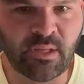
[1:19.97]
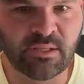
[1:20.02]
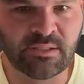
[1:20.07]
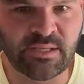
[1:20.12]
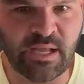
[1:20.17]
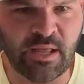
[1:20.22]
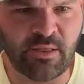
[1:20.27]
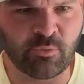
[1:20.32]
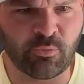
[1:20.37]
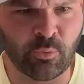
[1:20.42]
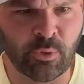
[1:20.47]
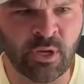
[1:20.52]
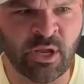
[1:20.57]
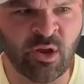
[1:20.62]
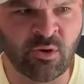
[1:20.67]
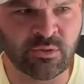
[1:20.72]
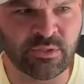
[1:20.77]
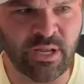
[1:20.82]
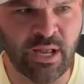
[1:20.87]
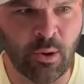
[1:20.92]
day three
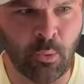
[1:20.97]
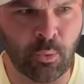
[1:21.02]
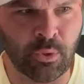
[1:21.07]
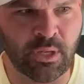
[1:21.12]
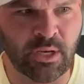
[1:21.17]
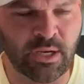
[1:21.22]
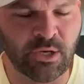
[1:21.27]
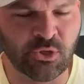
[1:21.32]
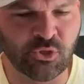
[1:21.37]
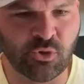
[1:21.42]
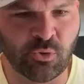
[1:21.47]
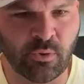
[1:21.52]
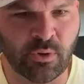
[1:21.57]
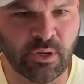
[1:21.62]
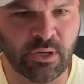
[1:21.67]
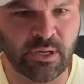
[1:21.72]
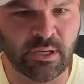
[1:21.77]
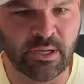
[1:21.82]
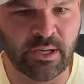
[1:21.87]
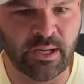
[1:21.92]
goes down with an
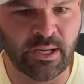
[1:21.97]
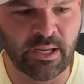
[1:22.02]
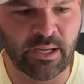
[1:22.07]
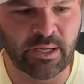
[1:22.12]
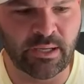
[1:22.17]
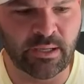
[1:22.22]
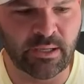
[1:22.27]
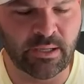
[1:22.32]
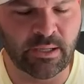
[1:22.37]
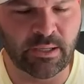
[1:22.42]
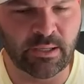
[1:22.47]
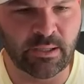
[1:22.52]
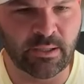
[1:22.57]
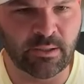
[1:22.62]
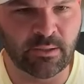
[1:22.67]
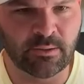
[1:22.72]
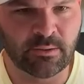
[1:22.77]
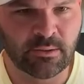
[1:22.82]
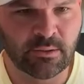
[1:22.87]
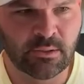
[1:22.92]
injury, and
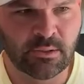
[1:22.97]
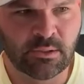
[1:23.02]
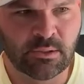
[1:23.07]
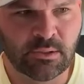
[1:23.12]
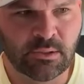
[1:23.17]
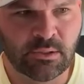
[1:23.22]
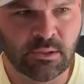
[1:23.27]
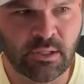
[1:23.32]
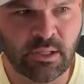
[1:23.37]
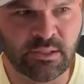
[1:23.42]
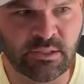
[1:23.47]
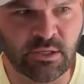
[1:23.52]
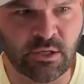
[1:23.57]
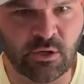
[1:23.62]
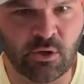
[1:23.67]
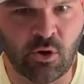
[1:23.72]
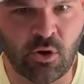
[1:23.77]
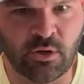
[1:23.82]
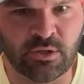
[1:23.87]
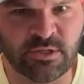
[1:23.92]
it's going
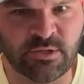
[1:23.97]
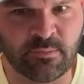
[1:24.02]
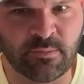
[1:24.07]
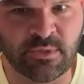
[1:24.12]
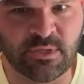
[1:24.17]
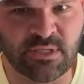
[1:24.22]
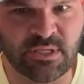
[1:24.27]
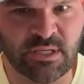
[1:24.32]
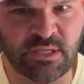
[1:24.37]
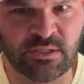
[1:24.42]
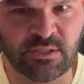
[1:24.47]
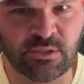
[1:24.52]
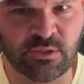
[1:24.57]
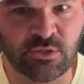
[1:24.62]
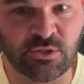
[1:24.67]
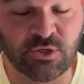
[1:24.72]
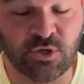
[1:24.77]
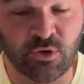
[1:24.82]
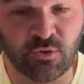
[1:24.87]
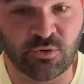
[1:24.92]
to cost him the season.
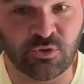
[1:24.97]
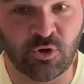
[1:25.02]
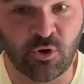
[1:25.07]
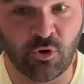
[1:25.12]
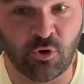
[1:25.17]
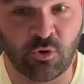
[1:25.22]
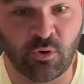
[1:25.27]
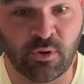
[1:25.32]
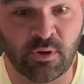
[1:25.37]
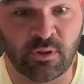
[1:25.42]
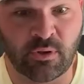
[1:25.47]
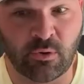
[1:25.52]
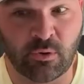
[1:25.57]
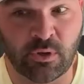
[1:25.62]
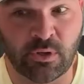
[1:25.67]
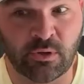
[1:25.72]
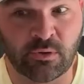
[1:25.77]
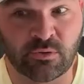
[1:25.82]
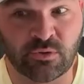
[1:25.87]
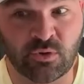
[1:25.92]
So, Turner at
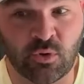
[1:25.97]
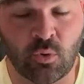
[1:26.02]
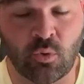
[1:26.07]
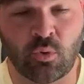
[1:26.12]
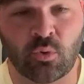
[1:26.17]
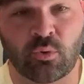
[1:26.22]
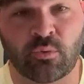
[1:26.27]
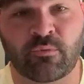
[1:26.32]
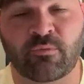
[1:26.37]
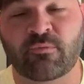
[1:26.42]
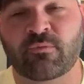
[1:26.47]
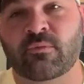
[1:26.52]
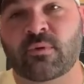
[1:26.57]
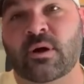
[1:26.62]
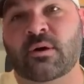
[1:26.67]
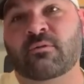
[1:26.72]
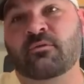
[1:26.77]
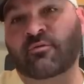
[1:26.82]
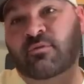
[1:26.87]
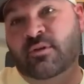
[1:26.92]
30 years old,
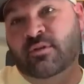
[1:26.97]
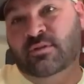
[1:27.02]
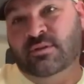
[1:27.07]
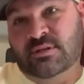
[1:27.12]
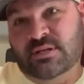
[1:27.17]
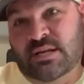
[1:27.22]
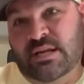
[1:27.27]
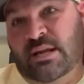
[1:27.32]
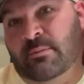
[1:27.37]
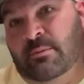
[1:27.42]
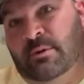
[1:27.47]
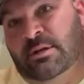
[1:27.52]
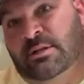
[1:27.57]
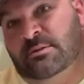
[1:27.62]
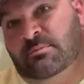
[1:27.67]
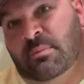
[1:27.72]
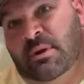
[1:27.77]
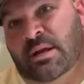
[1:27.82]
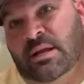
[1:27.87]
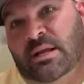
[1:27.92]
fifth team in
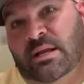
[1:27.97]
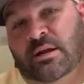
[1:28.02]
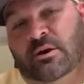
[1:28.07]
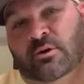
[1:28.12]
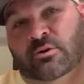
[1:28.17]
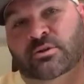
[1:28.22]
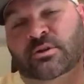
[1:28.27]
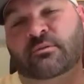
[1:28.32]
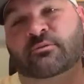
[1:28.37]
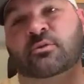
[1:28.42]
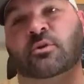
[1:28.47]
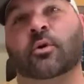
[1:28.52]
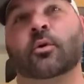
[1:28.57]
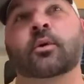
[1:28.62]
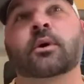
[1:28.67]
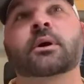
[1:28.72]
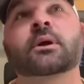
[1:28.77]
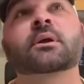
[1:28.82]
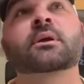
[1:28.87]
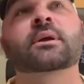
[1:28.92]
as many years after
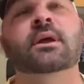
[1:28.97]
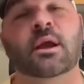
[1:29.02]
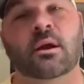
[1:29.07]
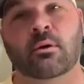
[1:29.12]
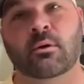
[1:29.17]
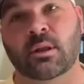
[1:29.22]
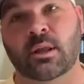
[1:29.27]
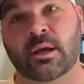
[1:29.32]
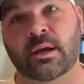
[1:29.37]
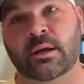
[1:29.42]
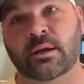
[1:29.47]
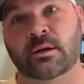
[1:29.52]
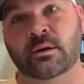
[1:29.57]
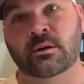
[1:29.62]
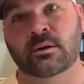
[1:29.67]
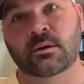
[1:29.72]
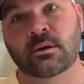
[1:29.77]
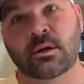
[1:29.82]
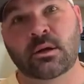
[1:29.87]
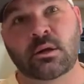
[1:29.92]
going
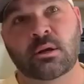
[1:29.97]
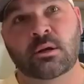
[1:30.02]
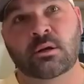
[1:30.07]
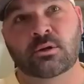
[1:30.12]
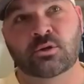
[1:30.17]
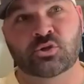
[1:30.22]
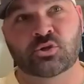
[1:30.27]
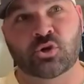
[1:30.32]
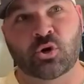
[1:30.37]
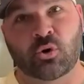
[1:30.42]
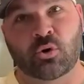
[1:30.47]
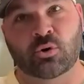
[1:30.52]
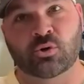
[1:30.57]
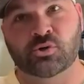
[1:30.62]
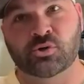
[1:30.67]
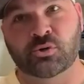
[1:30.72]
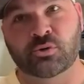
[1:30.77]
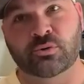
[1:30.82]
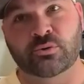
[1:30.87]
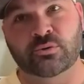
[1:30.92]
Carolina,
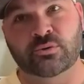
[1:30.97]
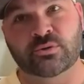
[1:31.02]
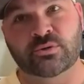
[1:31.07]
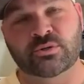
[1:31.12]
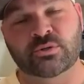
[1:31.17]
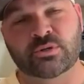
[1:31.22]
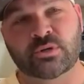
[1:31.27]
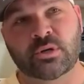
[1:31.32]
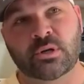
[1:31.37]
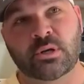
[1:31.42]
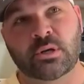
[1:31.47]
Chargers,